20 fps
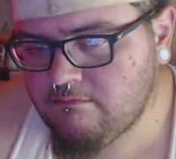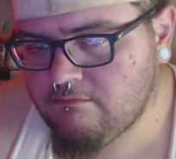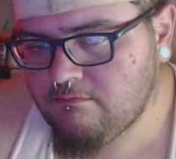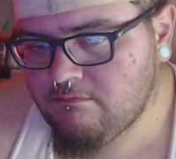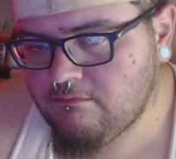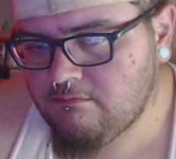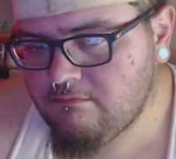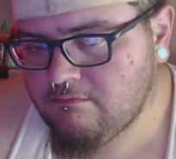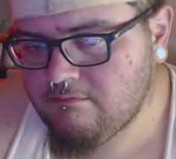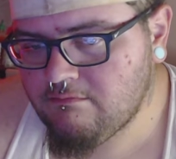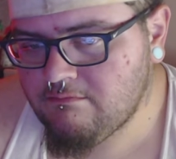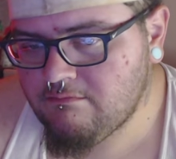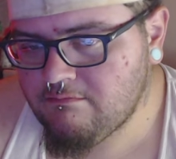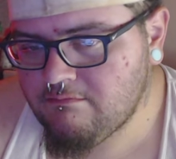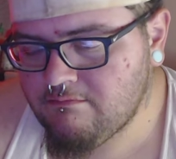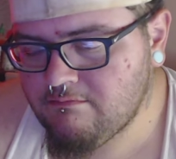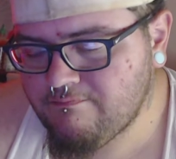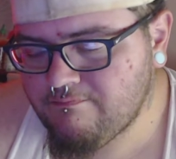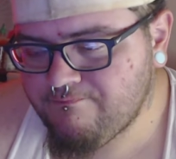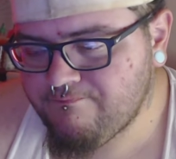Why am I getting so
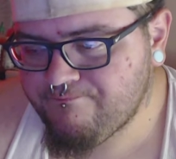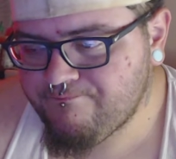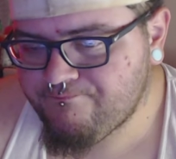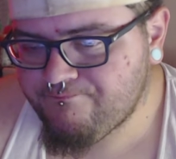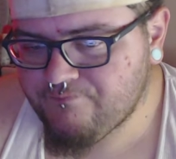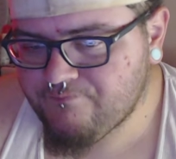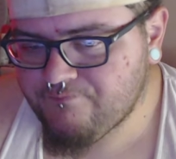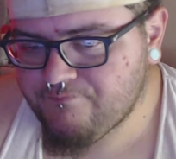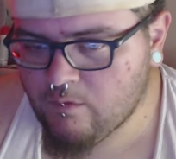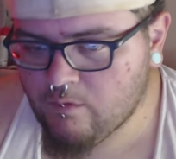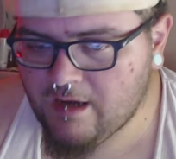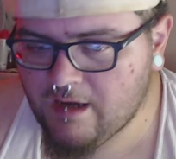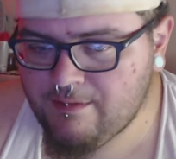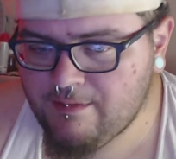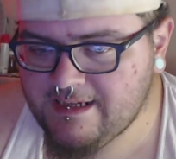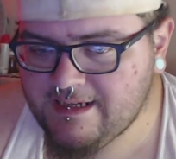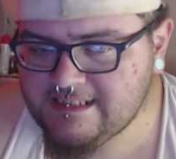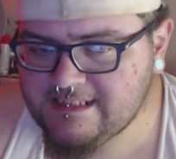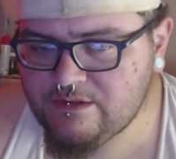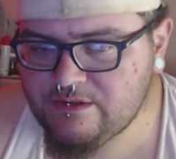defensive? I have
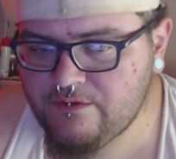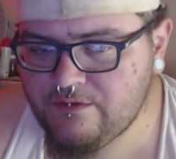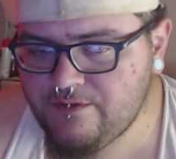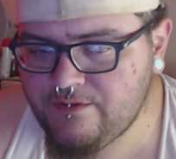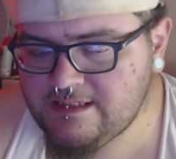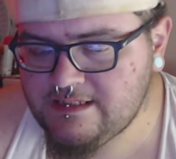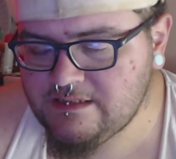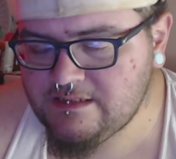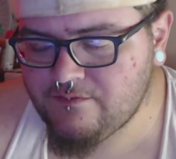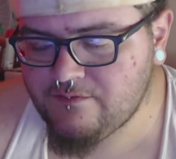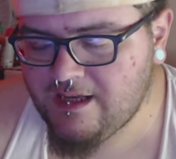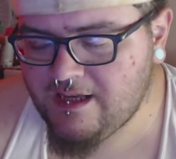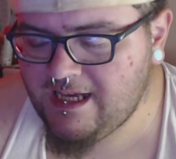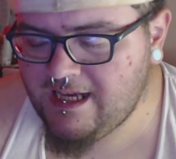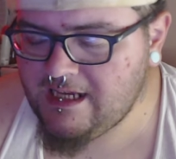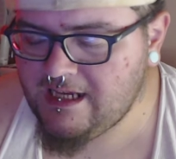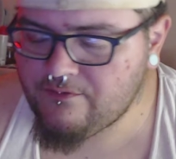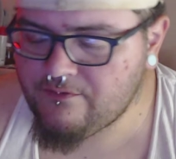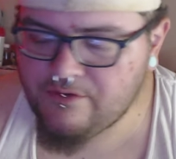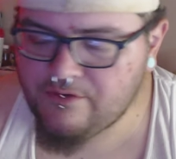no clue.
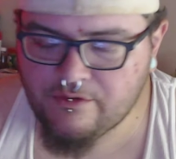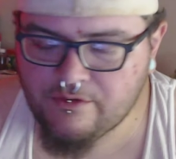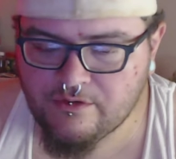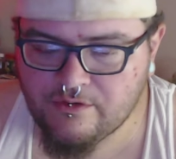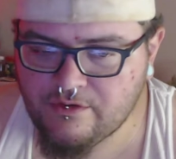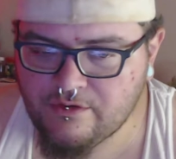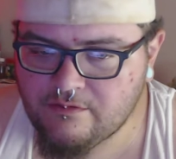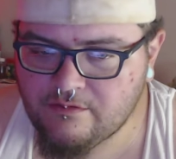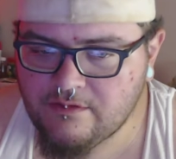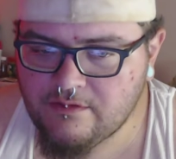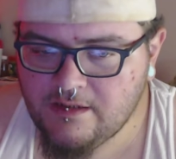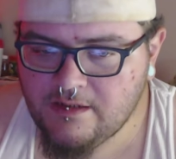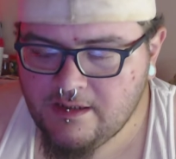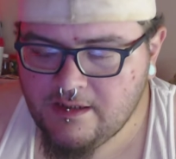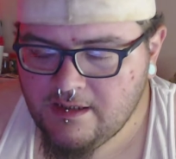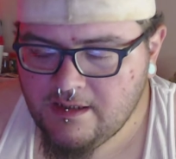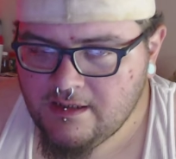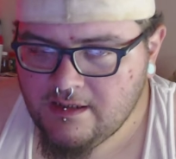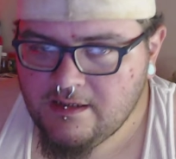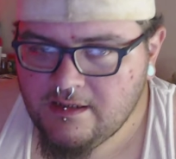It's
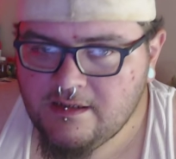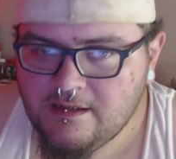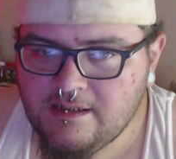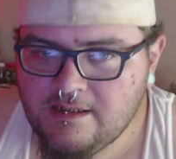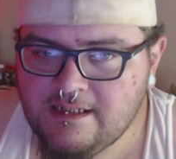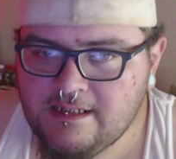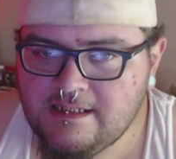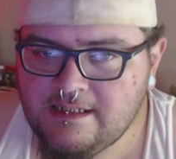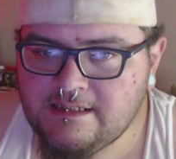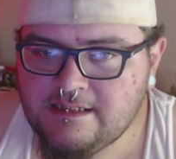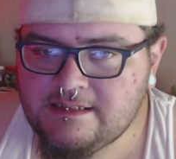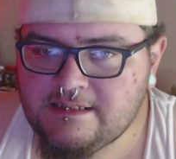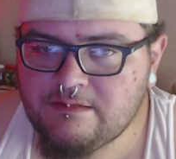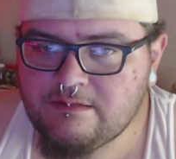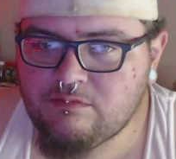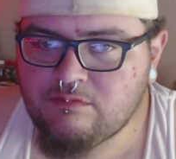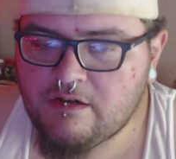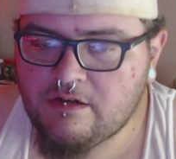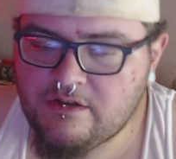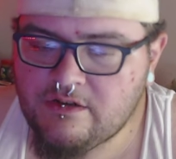1:06 a.m. and I'm a little
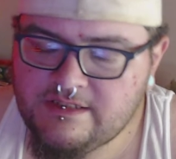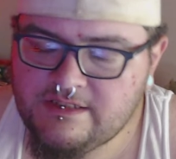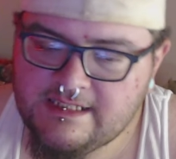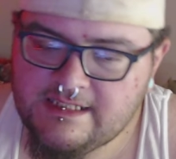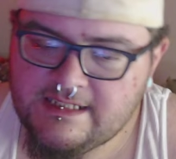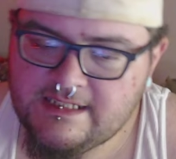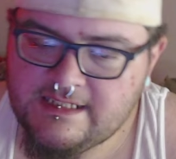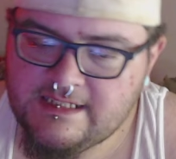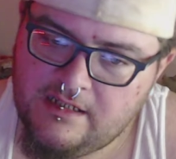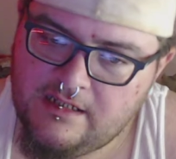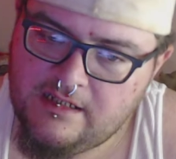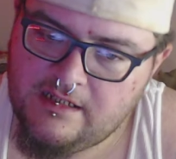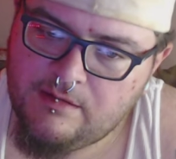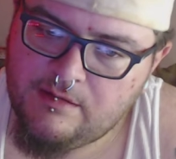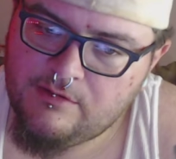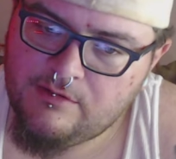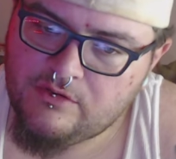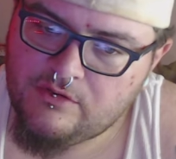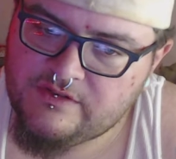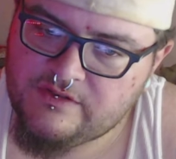tired, so
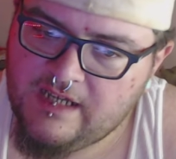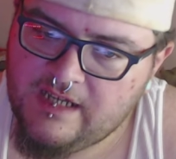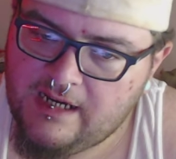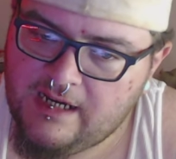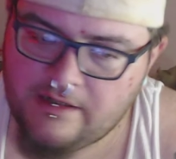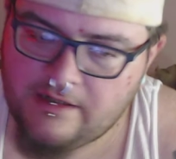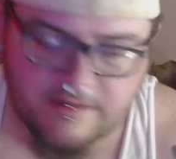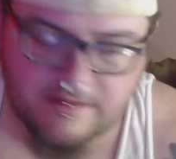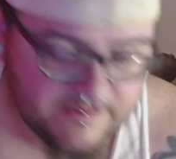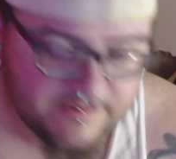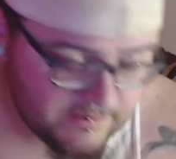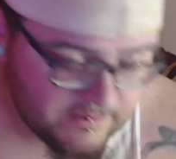yeah, there's